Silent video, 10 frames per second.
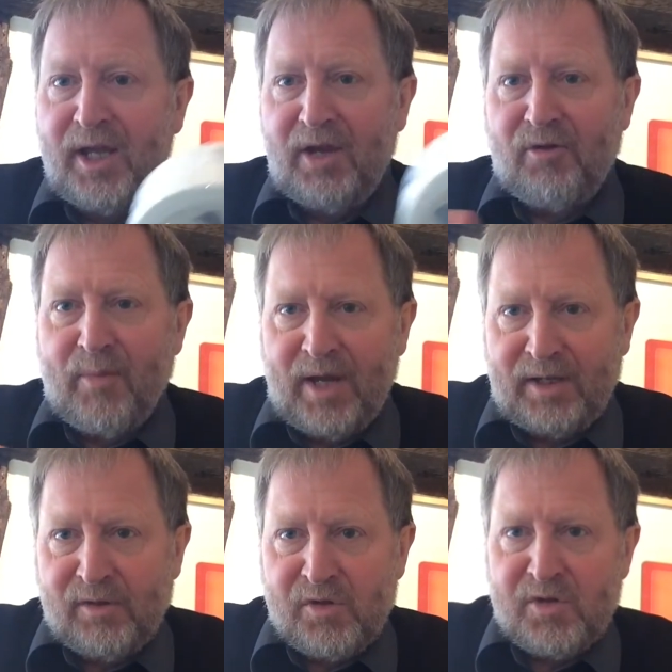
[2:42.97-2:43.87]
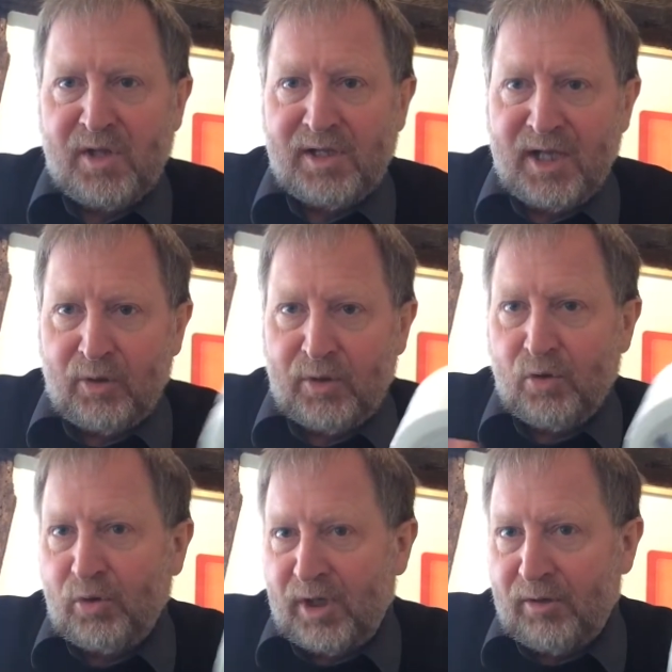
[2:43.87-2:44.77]
it remains liquid
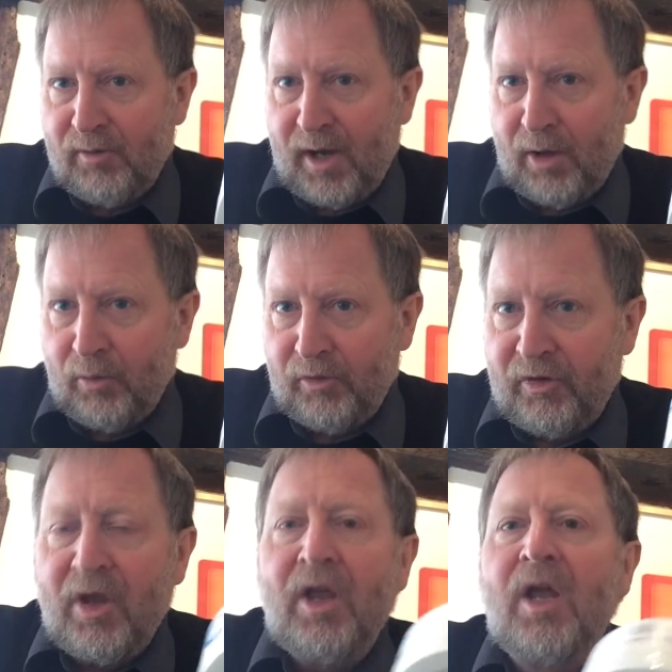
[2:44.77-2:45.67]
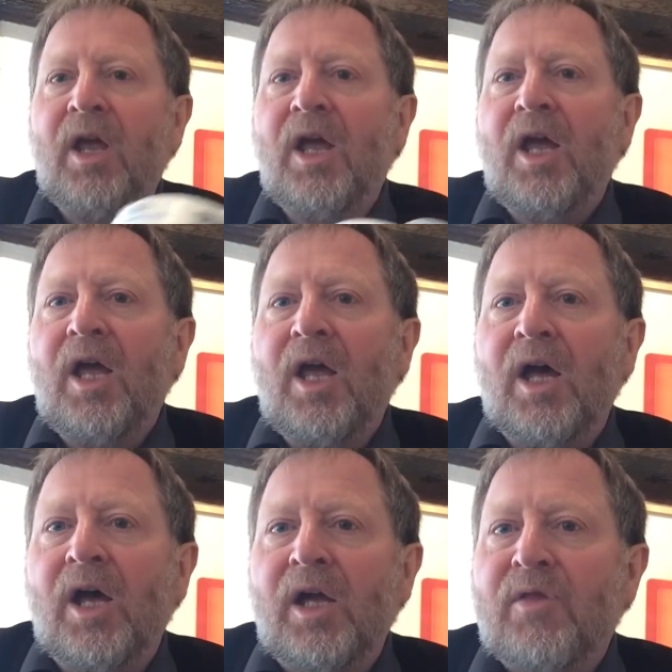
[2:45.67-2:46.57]
all year round.
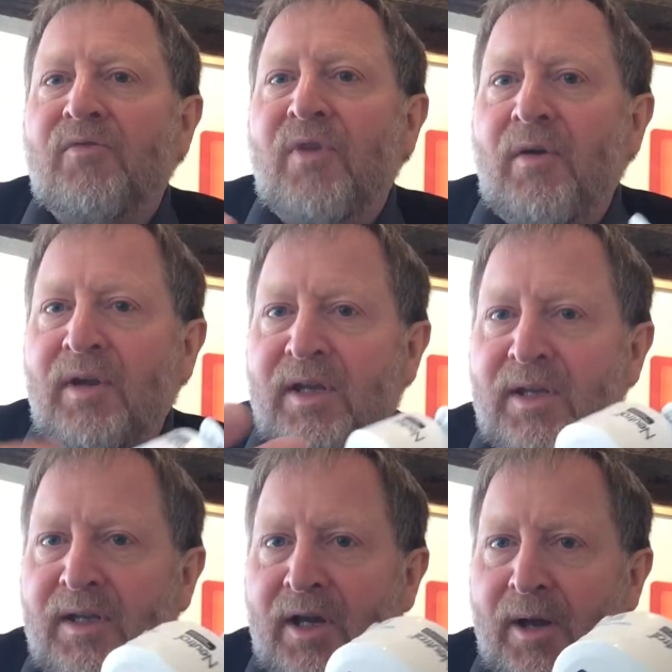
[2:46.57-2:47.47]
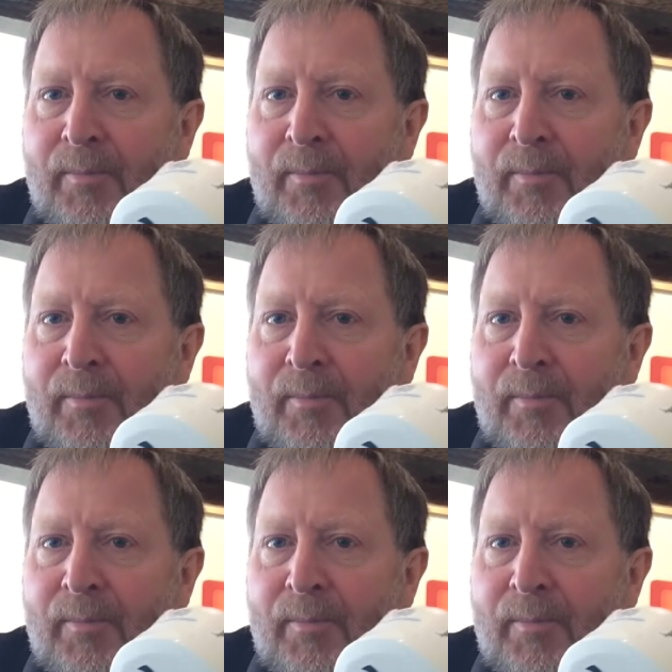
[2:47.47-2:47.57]
It's very